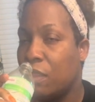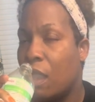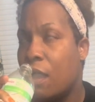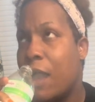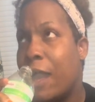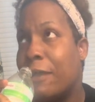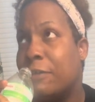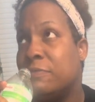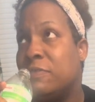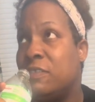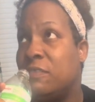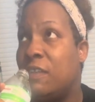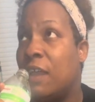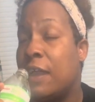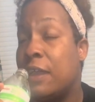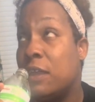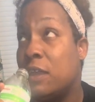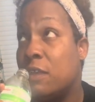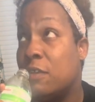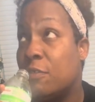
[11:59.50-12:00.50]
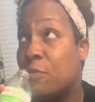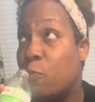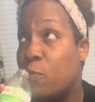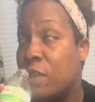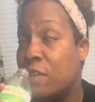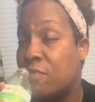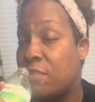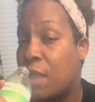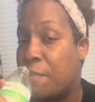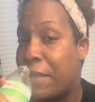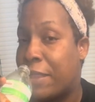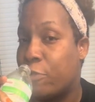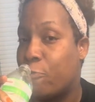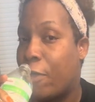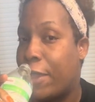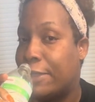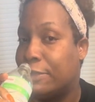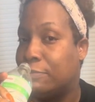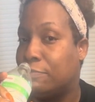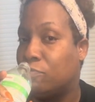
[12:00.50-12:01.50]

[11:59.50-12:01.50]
Oh, today is Wednesday, by the way.